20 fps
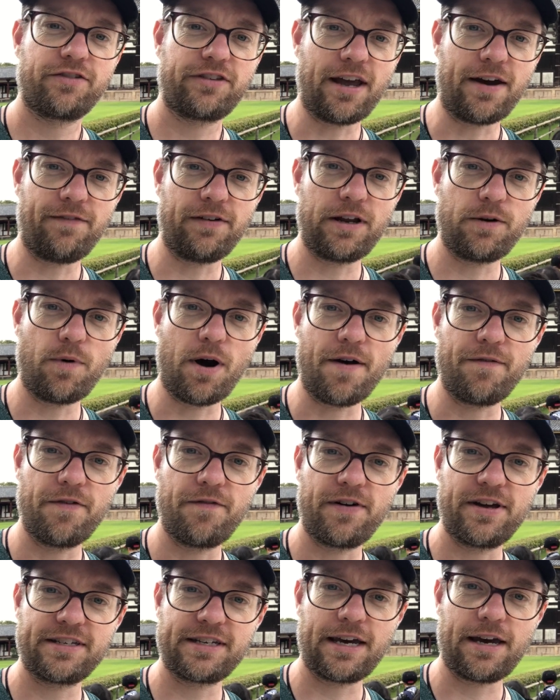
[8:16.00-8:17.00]
Definitely worth
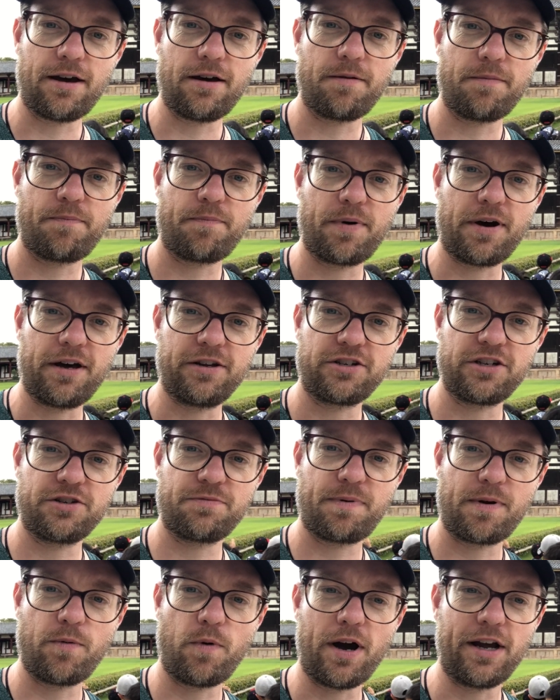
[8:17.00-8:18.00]
a visit, but
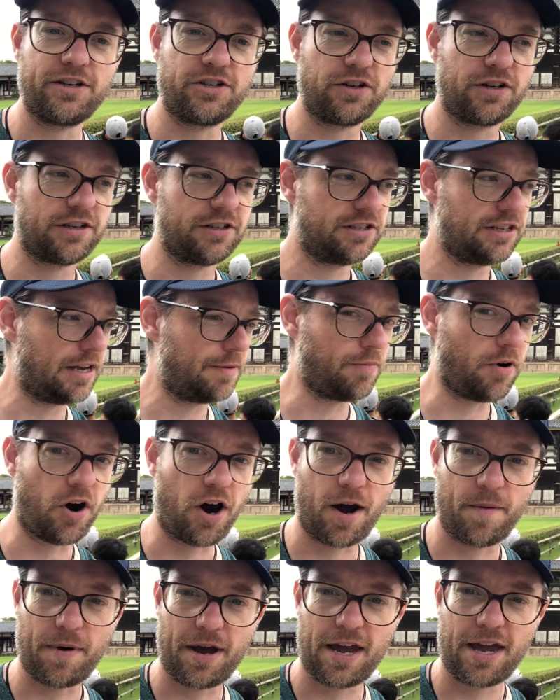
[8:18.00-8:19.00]
just beware, as you can see
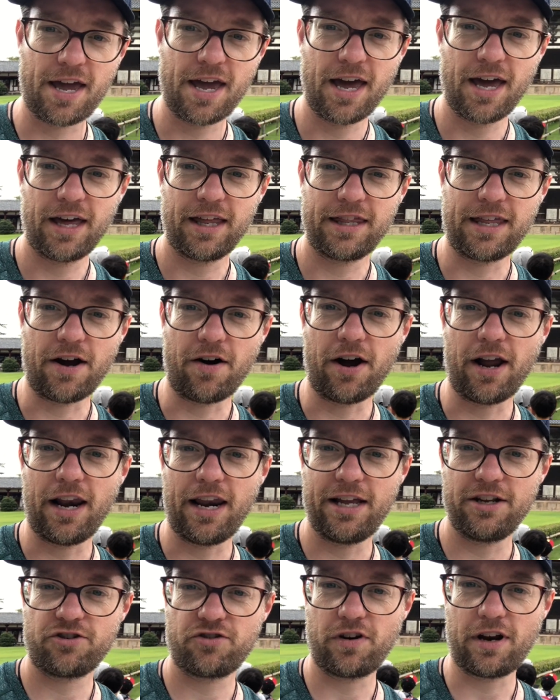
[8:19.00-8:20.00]
behind me, there are
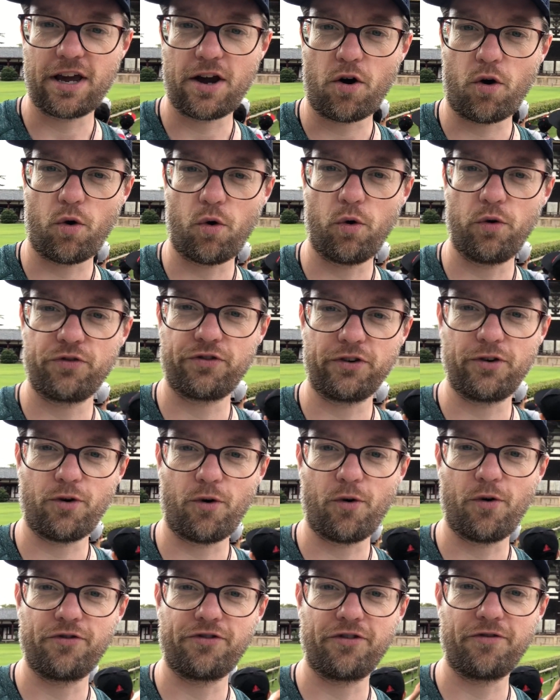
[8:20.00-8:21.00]
literally hordes and
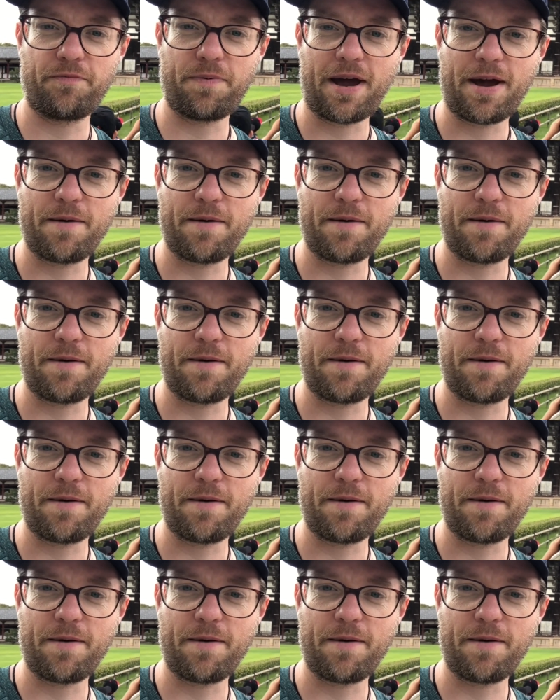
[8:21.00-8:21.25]
hordes of